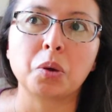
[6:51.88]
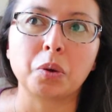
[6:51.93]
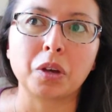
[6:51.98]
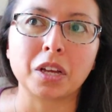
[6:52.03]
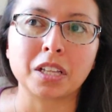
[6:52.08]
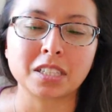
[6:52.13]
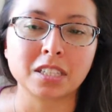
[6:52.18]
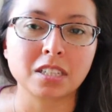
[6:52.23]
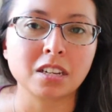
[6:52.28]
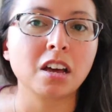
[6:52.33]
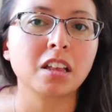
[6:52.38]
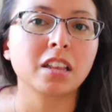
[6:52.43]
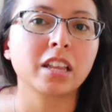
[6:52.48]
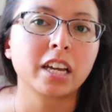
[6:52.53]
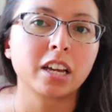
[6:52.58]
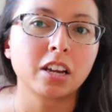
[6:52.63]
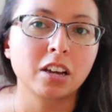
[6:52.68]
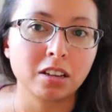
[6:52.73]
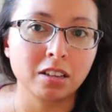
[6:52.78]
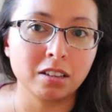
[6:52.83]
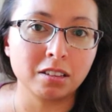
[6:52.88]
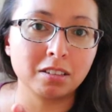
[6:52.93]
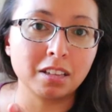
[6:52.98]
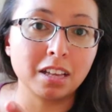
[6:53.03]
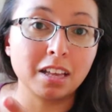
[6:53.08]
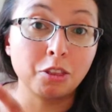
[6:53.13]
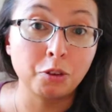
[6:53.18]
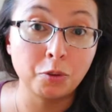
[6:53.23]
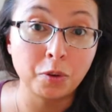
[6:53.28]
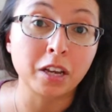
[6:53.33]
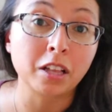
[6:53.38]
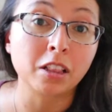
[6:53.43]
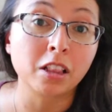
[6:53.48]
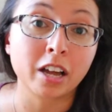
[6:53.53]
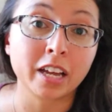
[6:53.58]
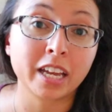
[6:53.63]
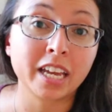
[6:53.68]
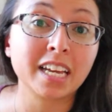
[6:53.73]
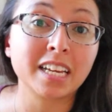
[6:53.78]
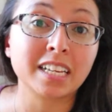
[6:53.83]
It's not like a 3
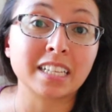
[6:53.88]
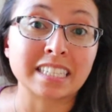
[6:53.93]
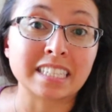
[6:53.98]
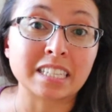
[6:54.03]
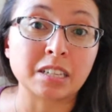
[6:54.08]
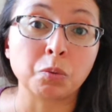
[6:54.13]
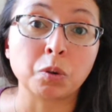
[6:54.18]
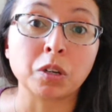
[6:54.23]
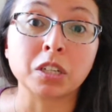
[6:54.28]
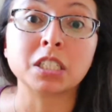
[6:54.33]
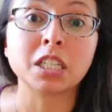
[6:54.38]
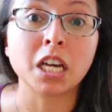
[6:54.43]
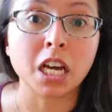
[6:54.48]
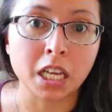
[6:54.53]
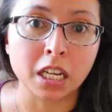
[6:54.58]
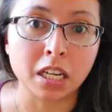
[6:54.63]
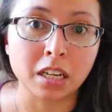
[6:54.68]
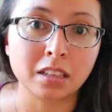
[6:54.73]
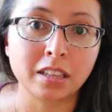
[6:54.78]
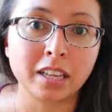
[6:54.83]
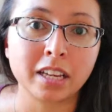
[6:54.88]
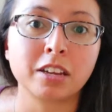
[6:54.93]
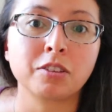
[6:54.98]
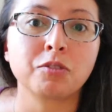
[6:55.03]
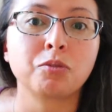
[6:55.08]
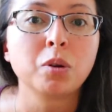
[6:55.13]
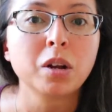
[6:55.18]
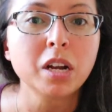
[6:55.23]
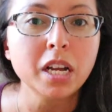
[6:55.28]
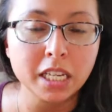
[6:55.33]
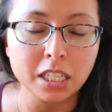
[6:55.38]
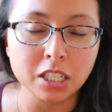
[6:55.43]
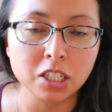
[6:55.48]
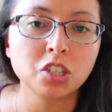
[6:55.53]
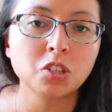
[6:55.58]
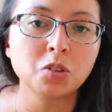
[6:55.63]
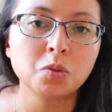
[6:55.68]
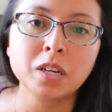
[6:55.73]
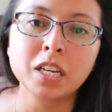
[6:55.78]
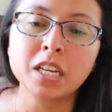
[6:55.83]
o'clock hits and we're done. Like if we're
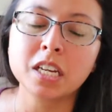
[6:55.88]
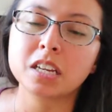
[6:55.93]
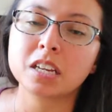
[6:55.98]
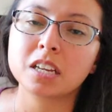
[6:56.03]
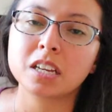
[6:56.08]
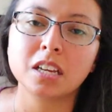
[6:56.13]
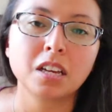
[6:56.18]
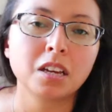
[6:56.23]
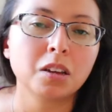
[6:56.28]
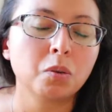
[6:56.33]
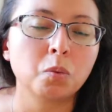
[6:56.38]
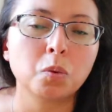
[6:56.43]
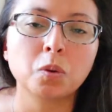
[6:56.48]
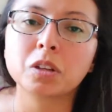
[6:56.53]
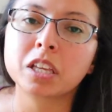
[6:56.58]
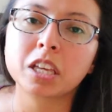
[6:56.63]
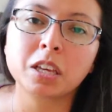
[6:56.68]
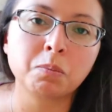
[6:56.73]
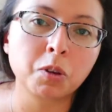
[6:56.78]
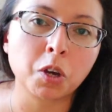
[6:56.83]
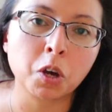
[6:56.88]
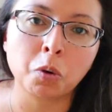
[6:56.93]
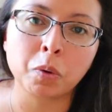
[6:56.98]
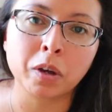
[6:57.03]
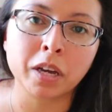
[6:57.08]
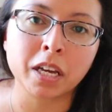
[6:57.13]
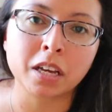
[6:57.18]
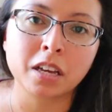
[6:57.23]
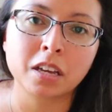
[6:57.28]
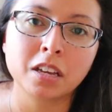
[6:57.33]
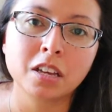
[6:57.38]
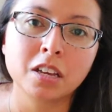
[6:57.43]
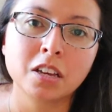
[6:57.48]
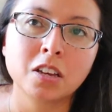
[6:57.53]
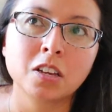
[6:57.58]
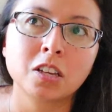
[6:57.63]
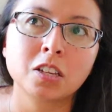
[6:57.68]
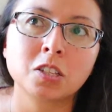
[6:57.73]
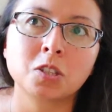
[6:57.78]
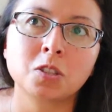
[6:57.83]
into it, we'll keep going.
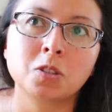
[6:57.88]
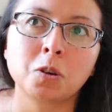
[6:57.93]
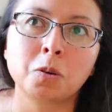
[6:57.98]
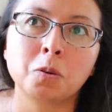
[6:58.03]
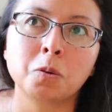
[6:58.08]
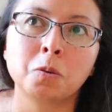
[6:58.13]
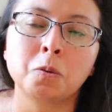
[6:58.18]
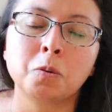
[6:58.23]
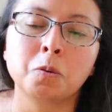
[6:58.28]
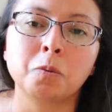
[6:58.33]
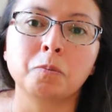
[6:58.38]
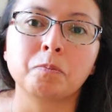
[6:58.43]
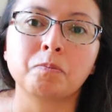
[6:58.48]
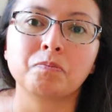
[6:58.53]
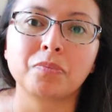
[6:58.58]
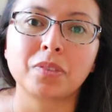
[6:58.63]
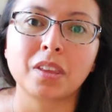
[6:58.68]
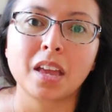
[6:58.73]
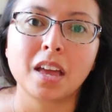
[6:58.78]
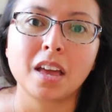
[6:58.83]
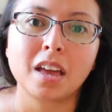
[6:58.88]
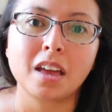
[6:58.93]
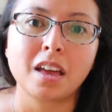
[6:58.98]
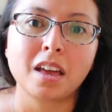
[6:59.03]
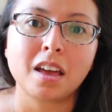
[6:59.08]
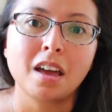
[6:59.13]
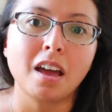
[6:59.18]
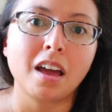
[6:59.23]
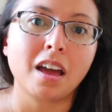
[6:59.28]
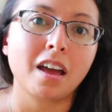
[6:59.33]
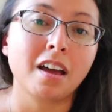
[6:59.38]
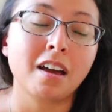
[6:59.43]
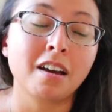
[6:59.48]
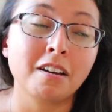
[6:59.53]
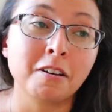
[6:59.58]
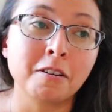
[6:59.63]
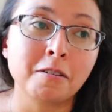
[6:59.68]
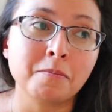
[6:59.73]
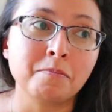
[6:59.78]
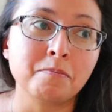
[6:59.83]
So
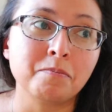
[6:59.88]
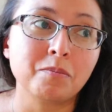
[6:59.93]
I